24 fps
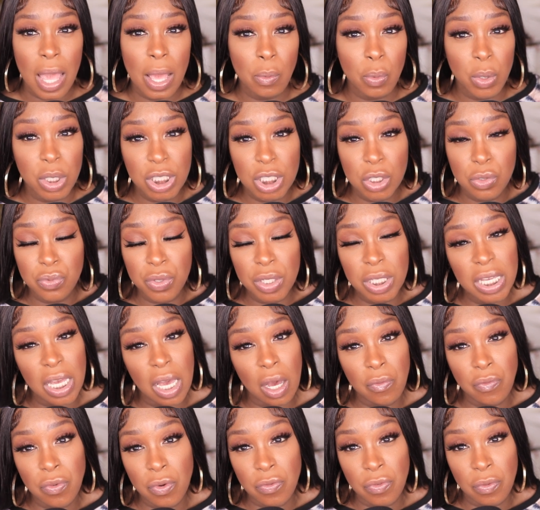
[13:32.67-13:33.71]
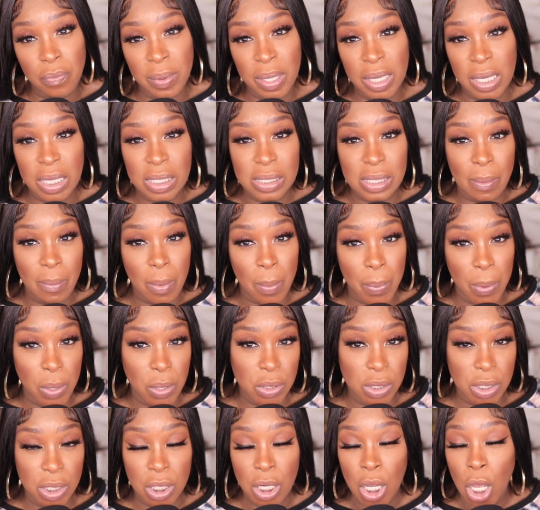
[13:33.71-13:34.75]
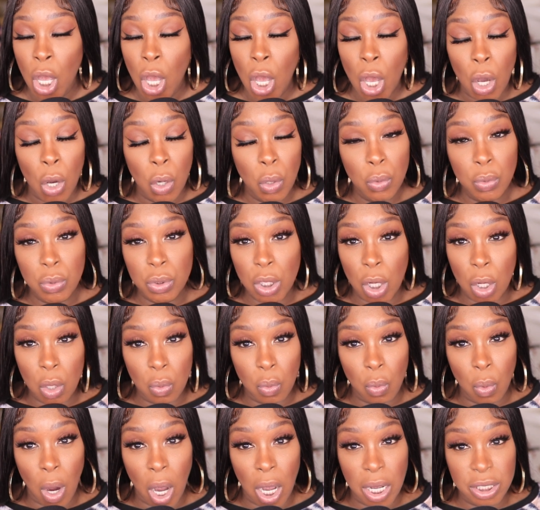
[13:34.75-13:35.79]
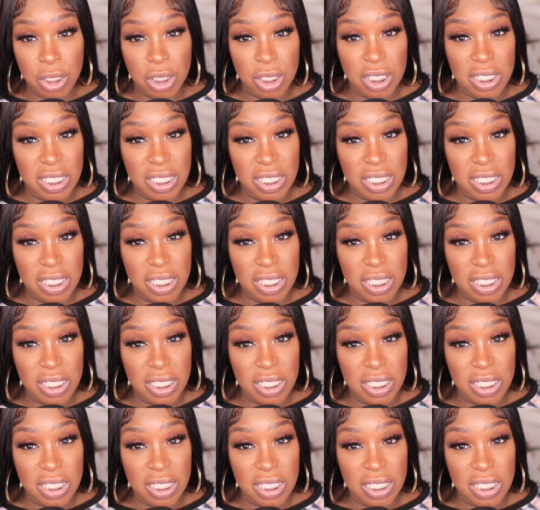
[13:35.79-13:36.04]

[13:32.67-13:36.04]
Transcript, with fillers: which is really helpful for me because I'm a person who don't watch